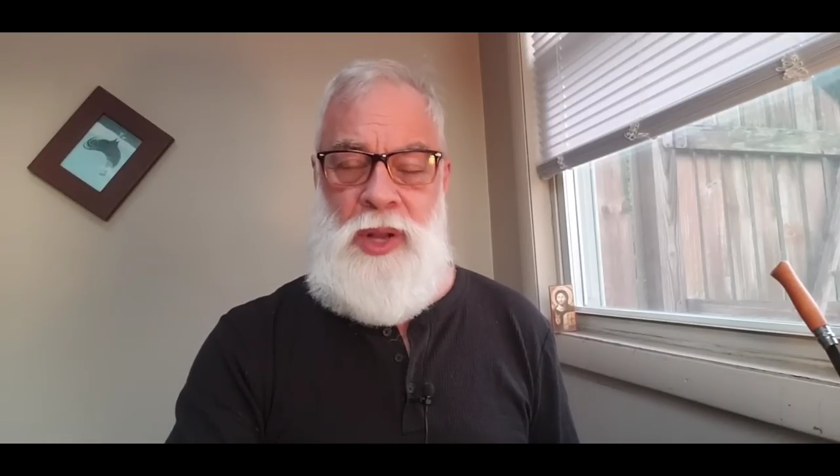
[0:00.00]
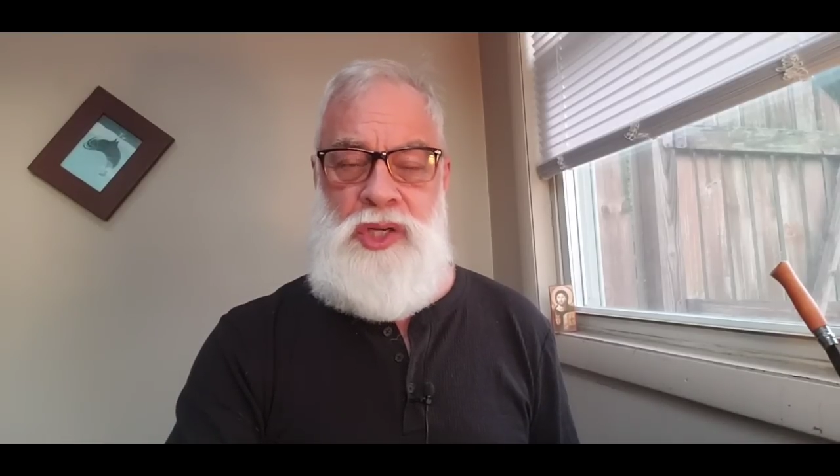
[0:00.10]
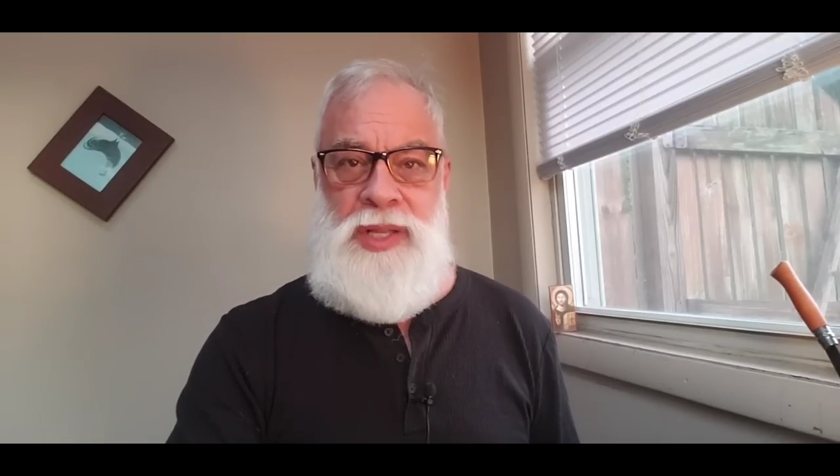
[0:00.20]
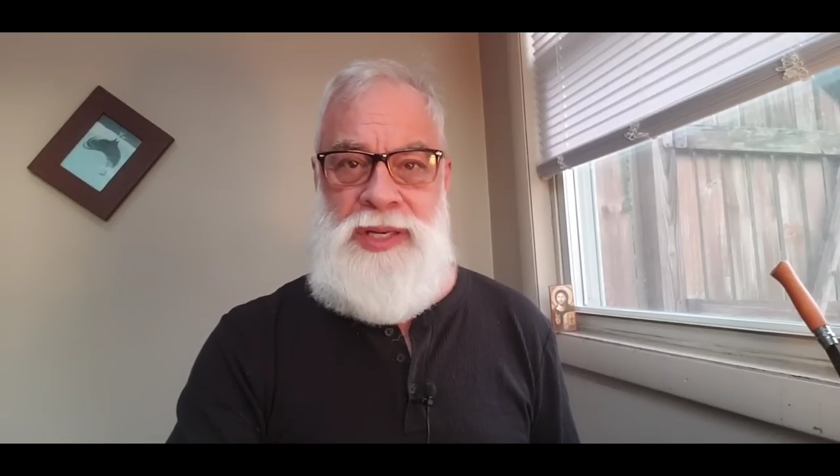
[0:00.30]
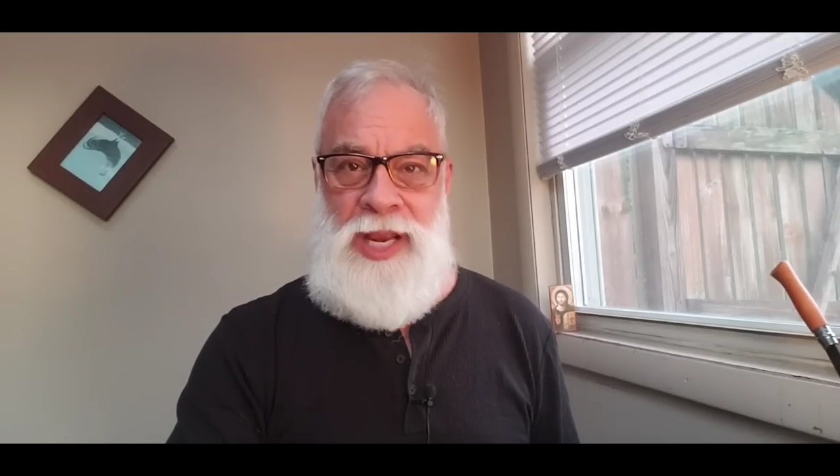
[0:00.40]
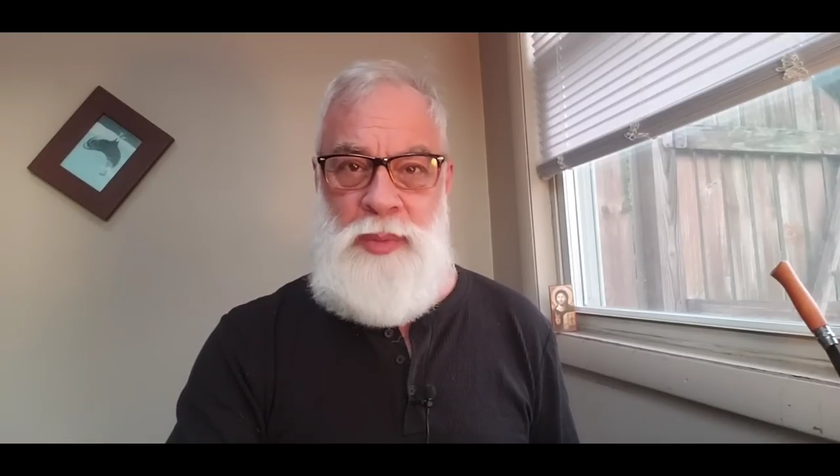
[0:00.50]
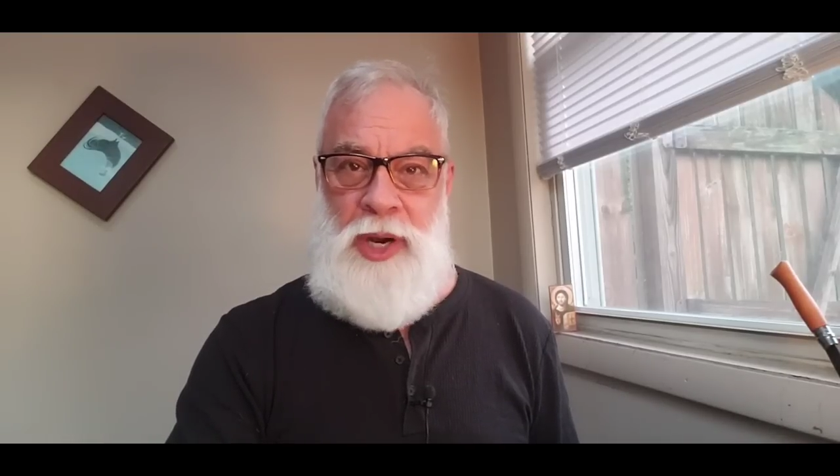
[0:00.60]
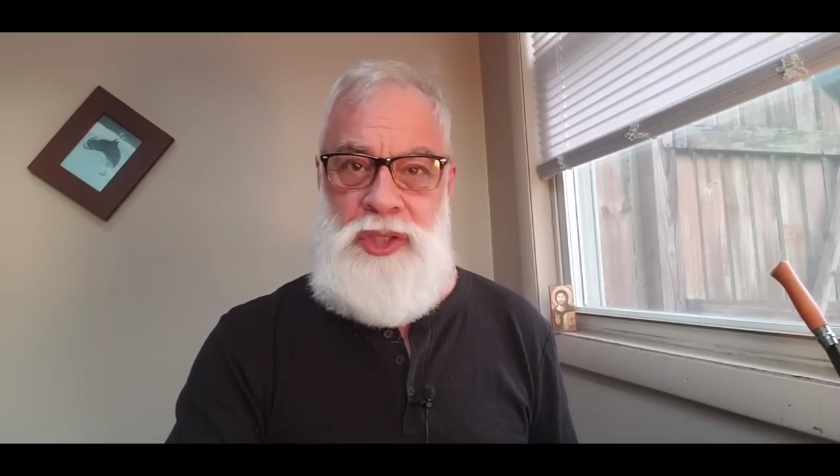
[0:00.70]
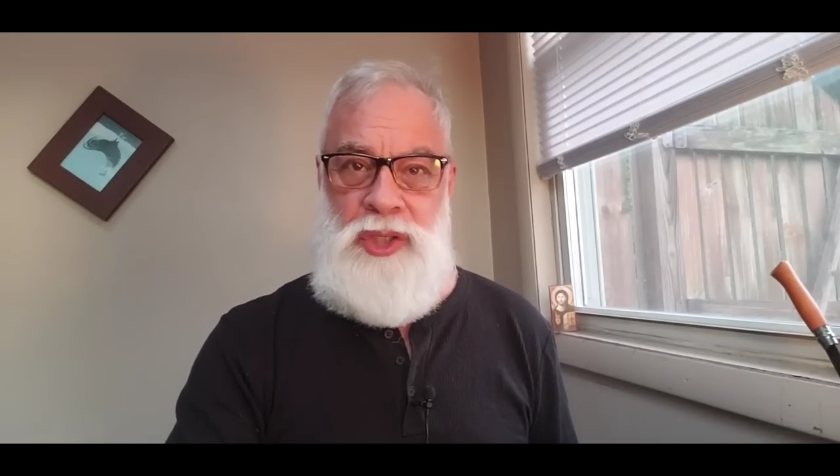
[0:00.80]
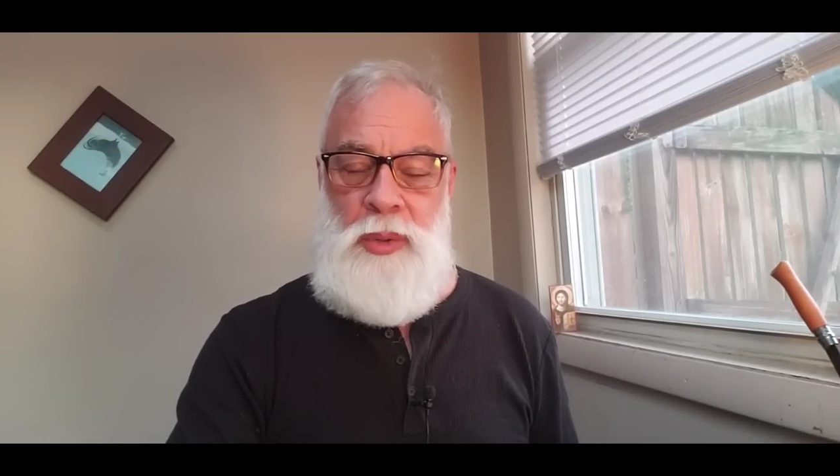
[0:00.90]
Watching the
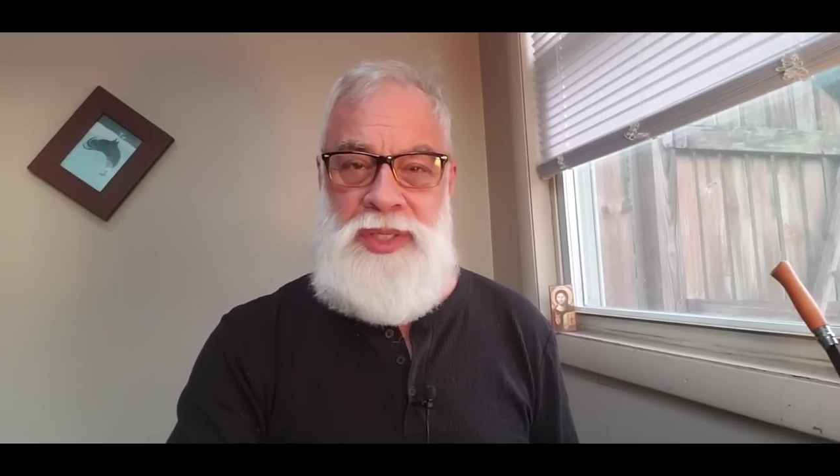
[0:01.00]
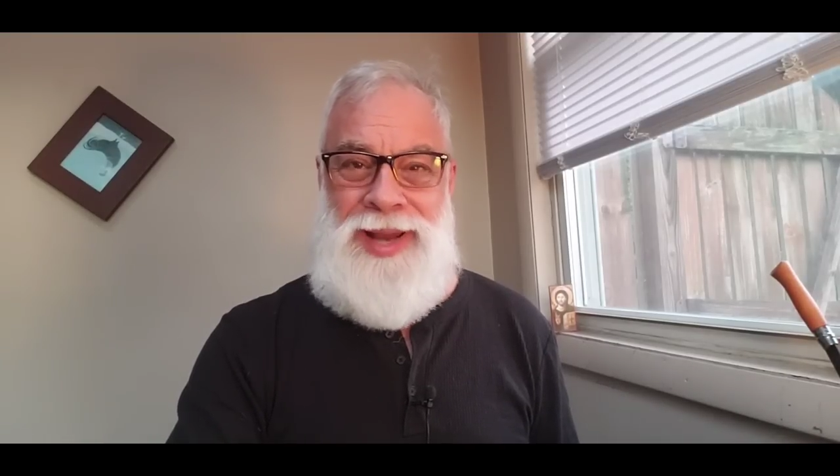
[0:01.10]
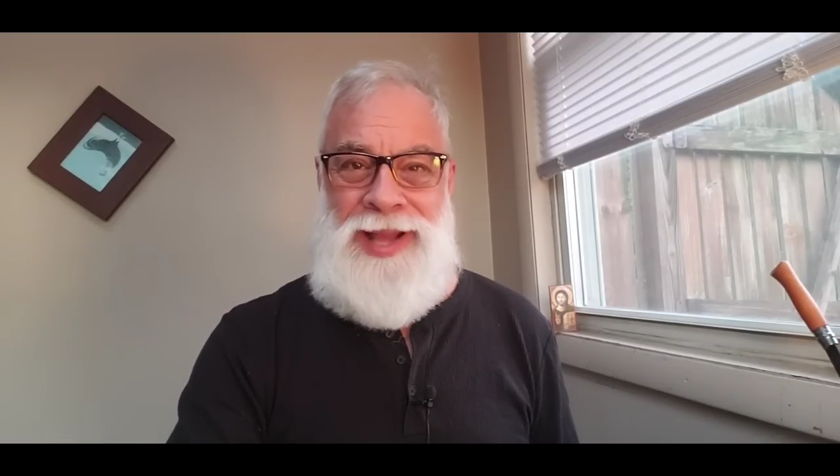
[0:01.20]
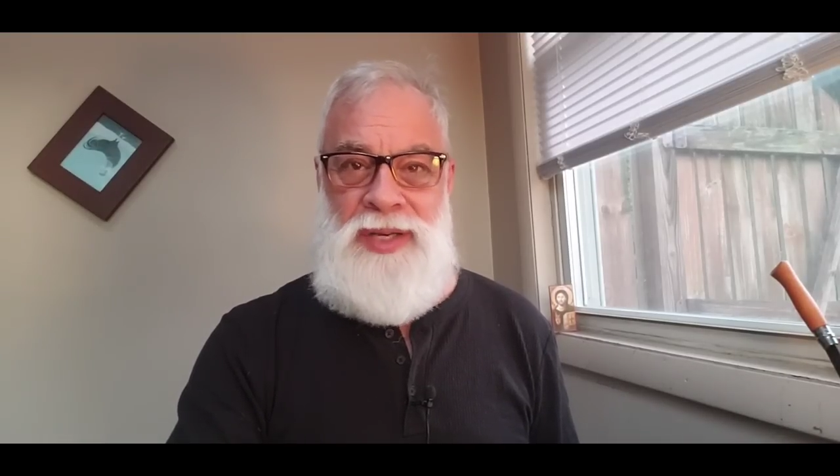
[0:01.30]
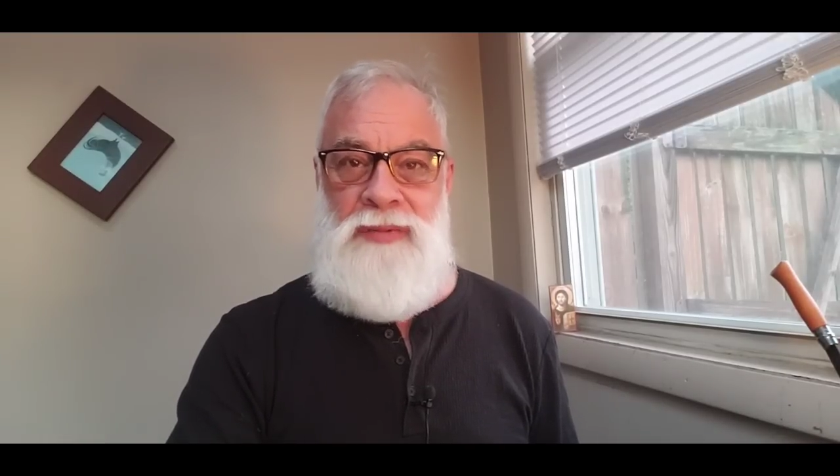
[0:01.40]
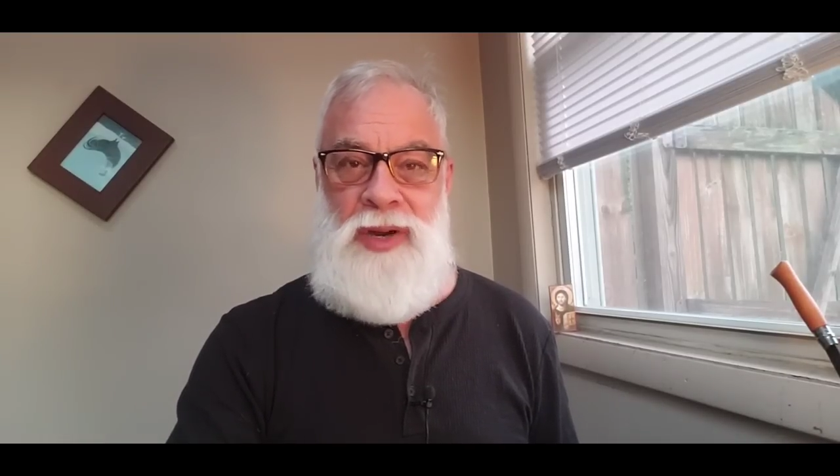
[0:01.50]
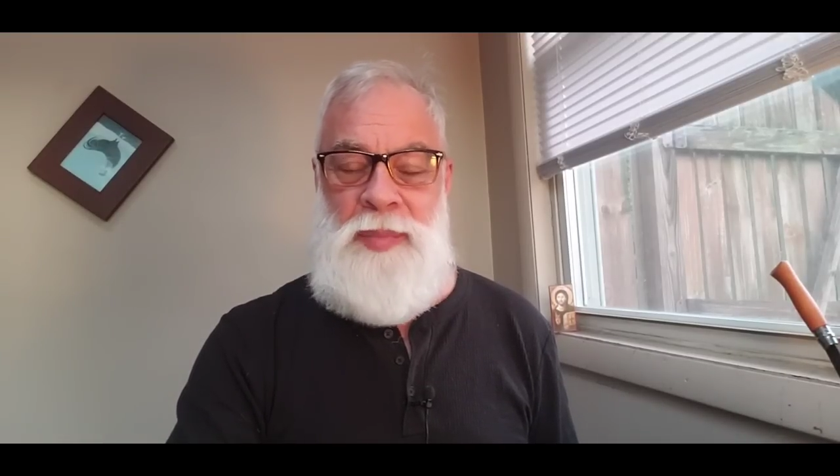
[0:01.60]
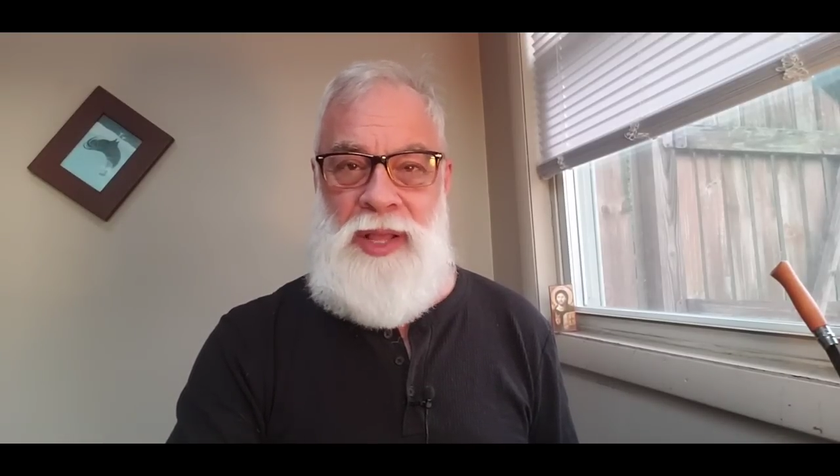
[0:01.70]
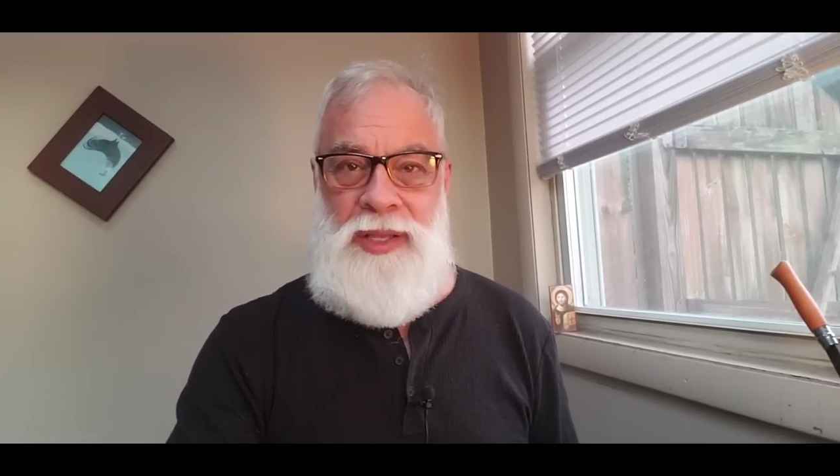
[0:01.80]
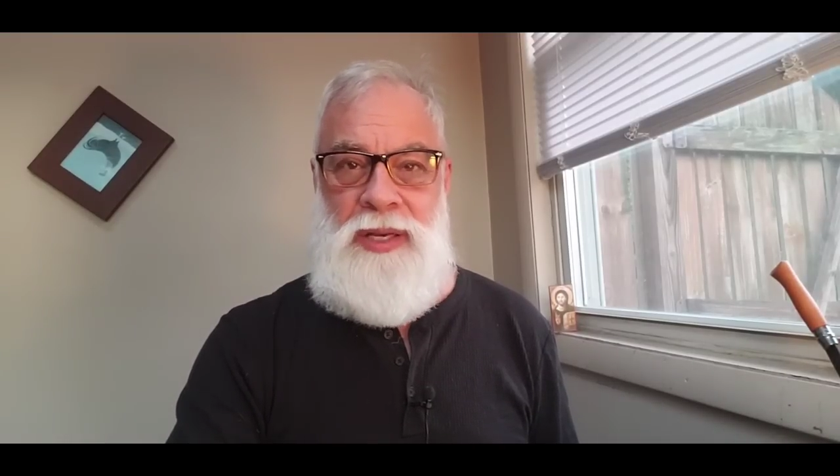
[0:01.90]
Daybreak Show is an act of
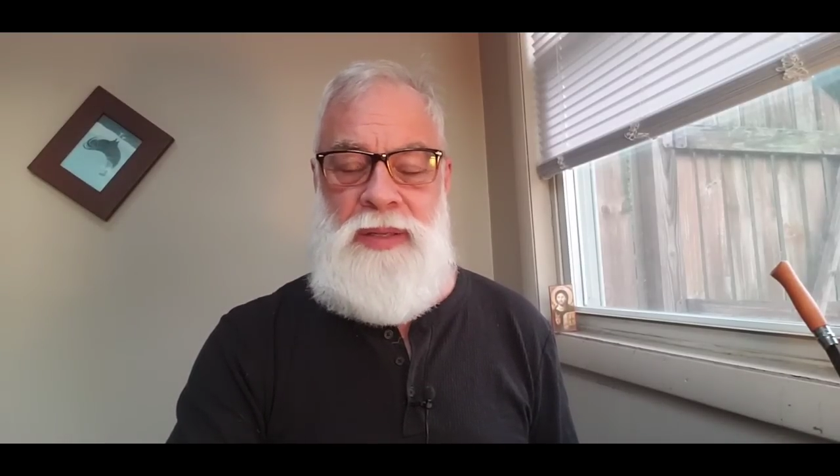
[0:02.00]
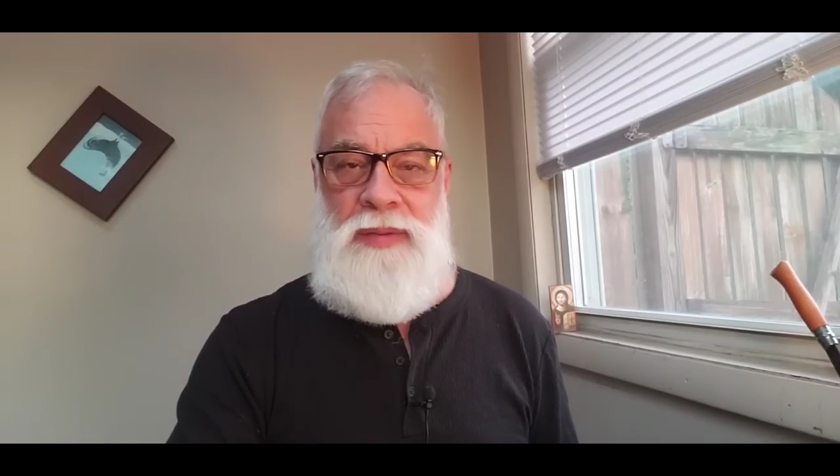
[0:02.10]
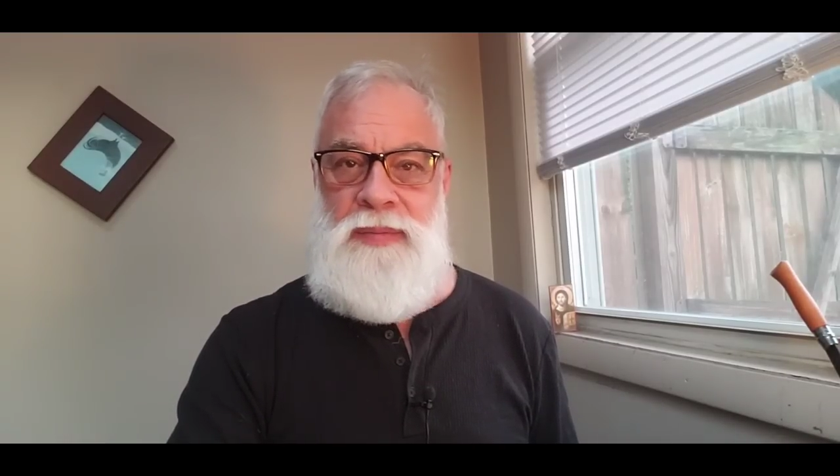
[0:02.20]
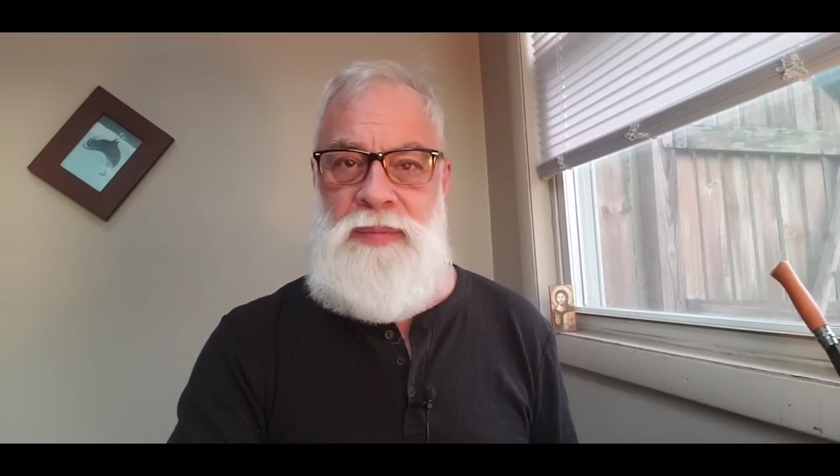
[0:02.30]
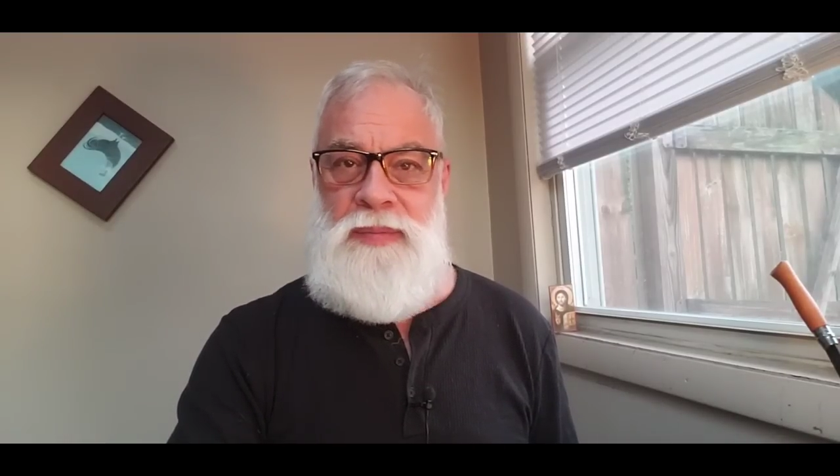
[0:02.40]
rebellion.